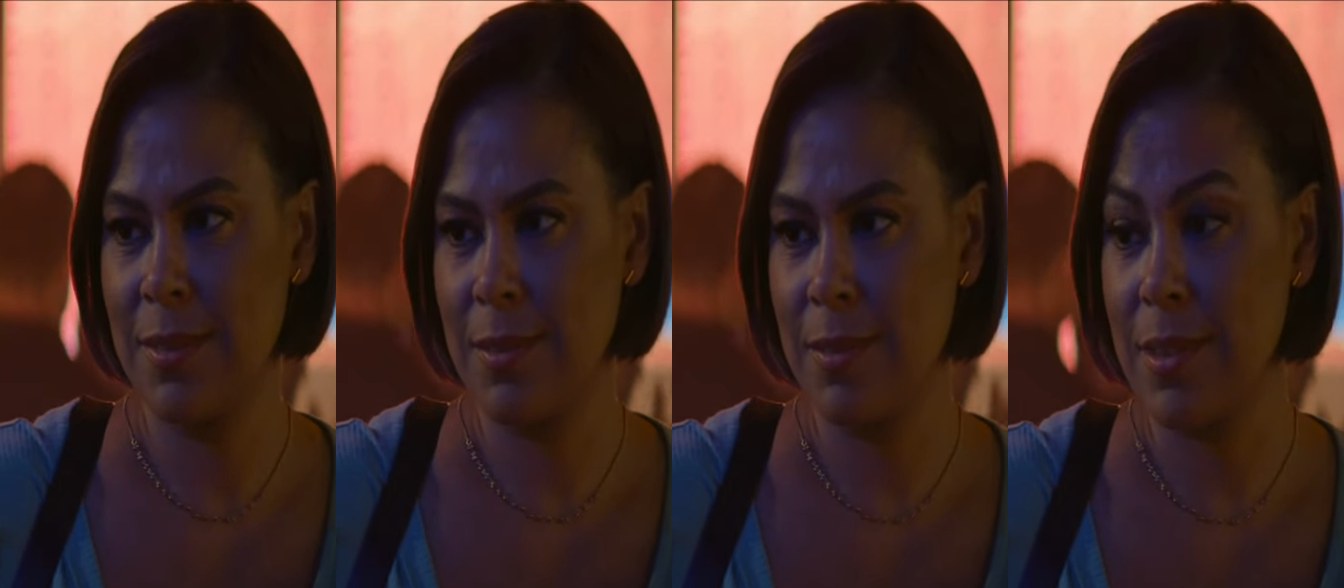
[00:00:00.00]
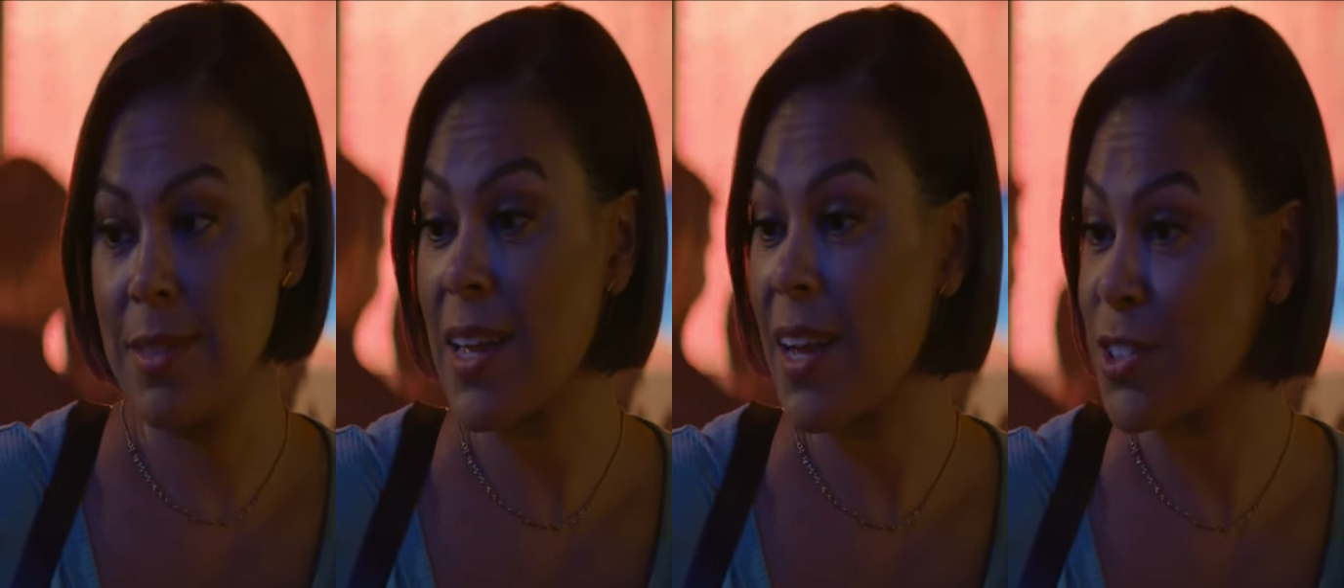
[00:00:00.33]

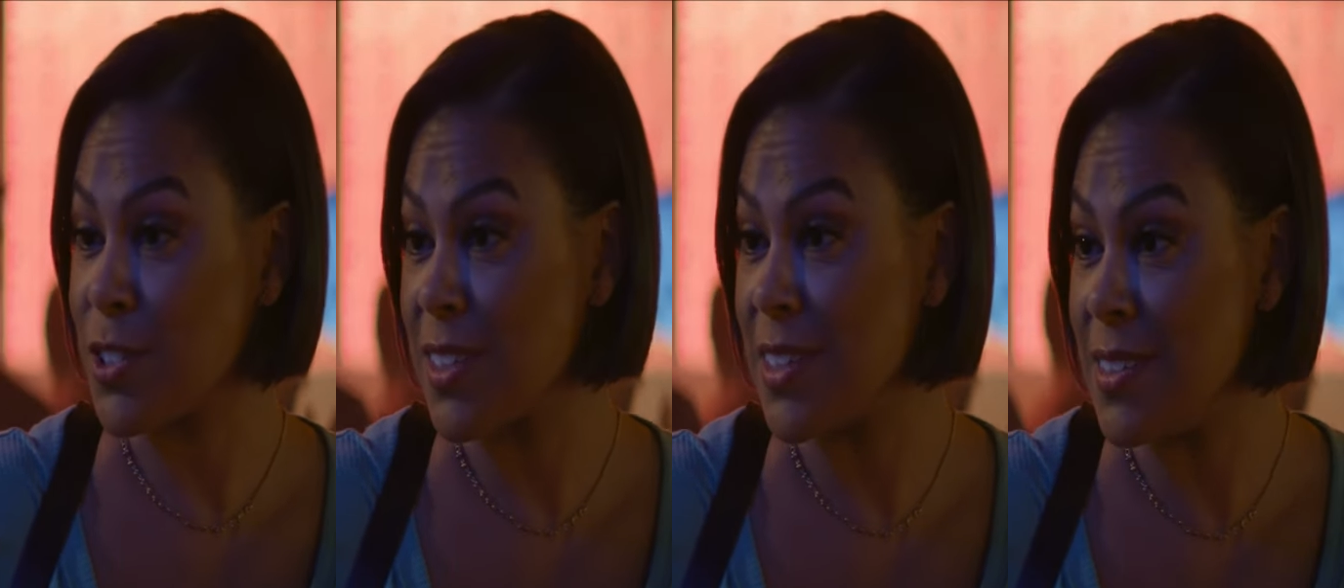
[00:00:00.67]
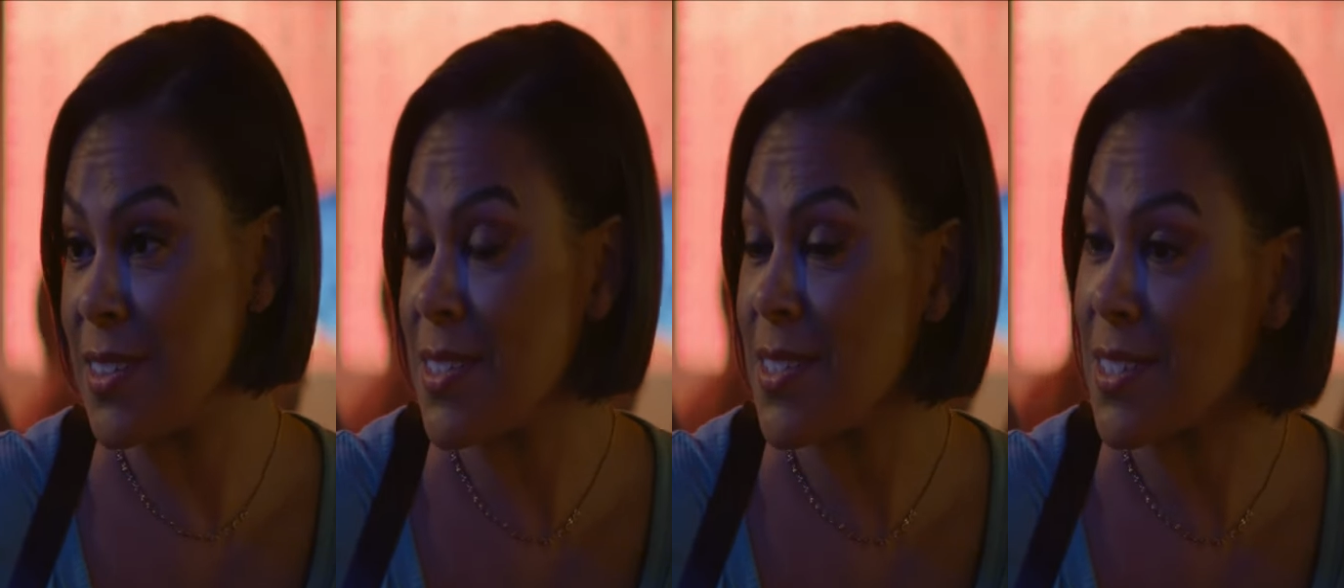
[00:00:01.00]
He's actually
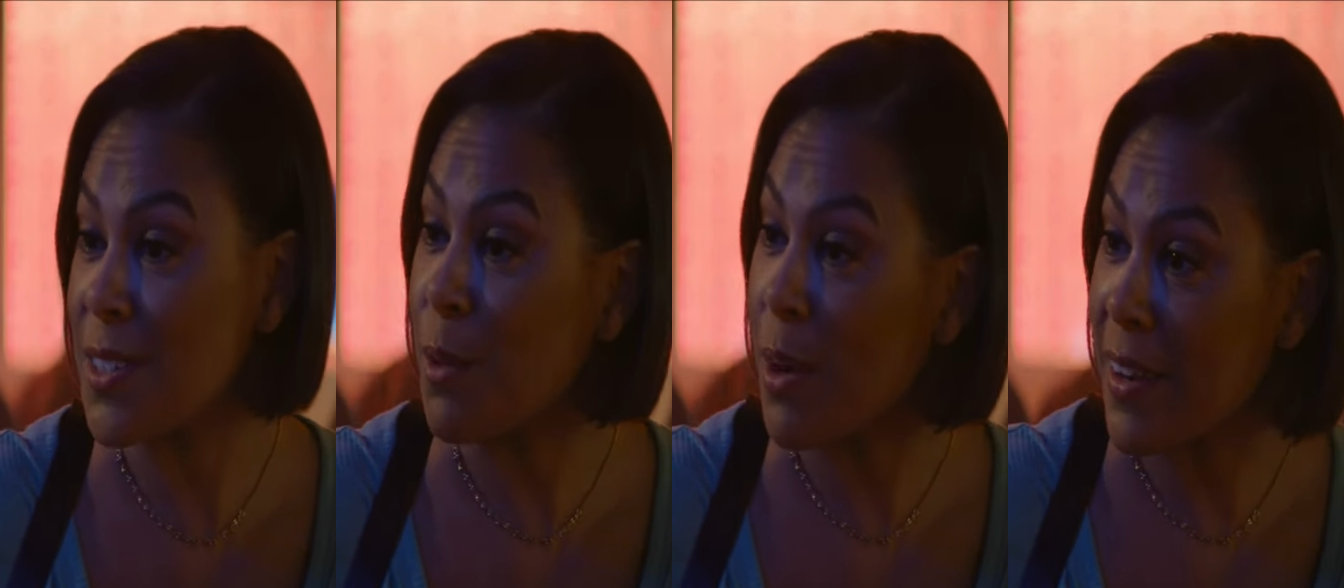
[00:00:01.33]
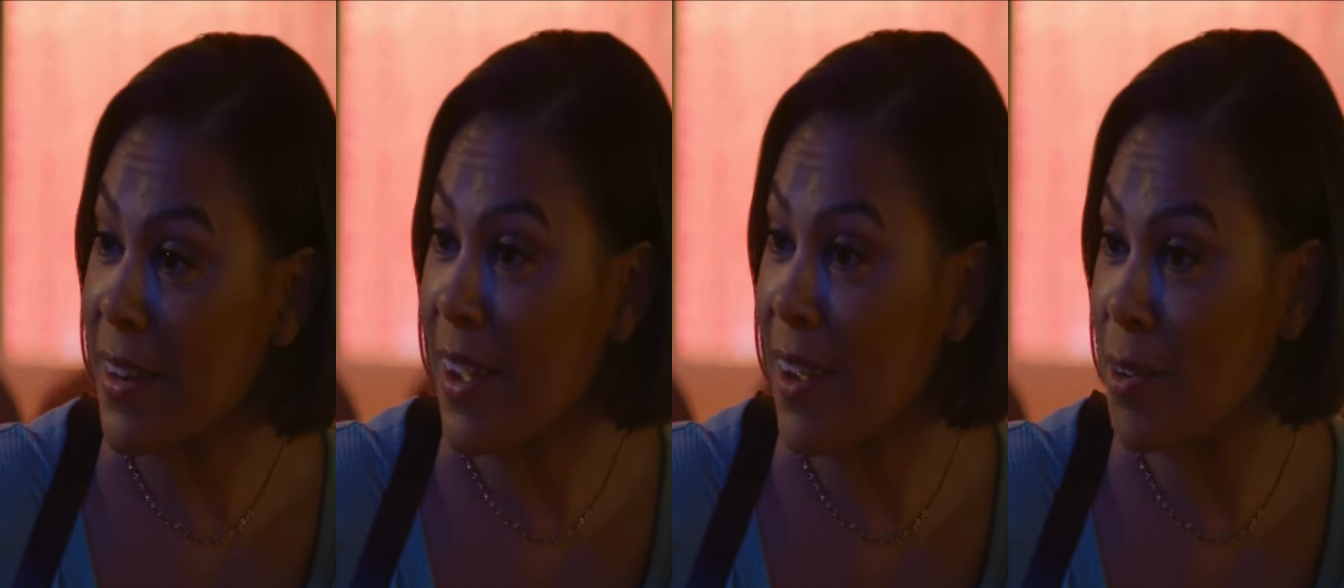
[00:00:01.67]
in DC
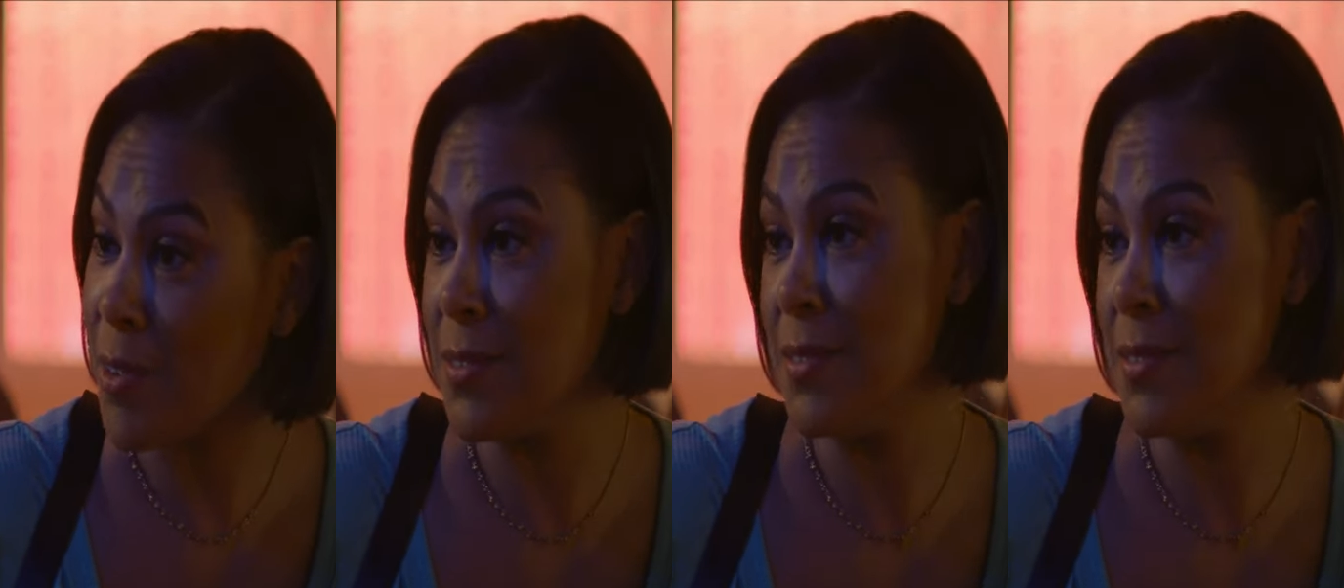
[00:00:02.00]
right now.